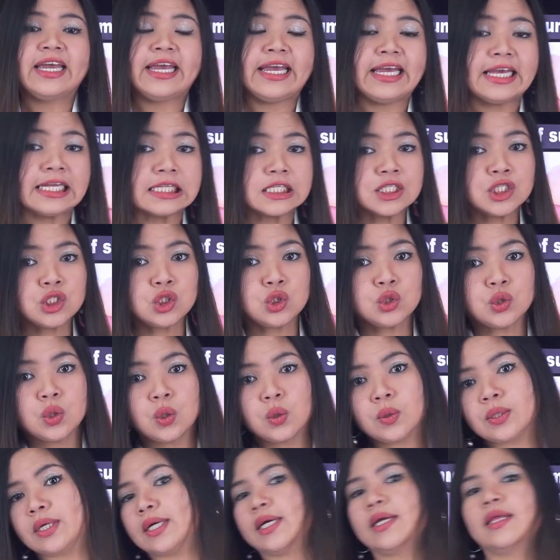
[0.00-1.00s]
Heat
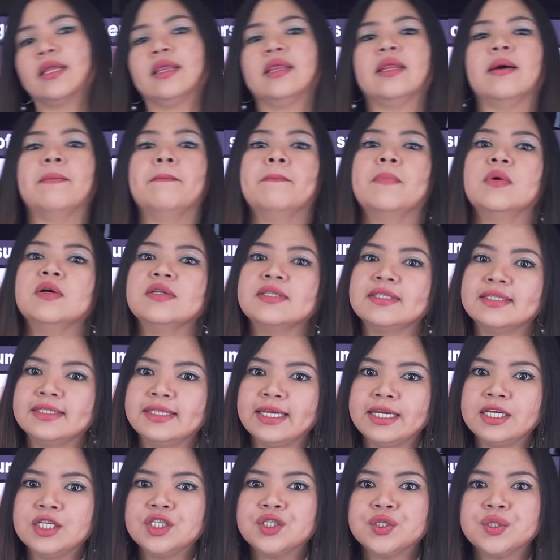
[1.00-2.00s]
stroke, the most
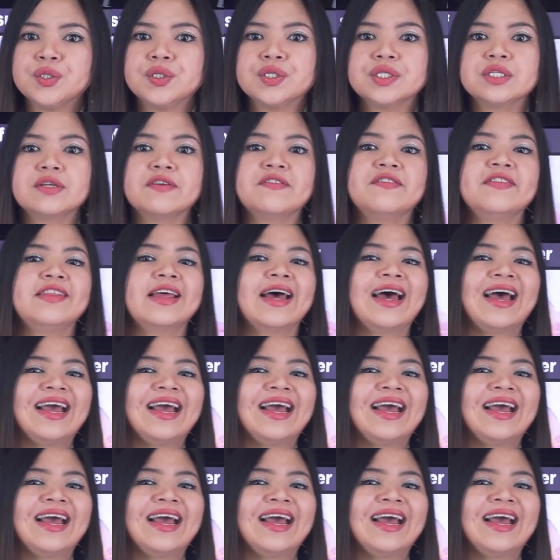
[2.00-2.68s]
dangerous of the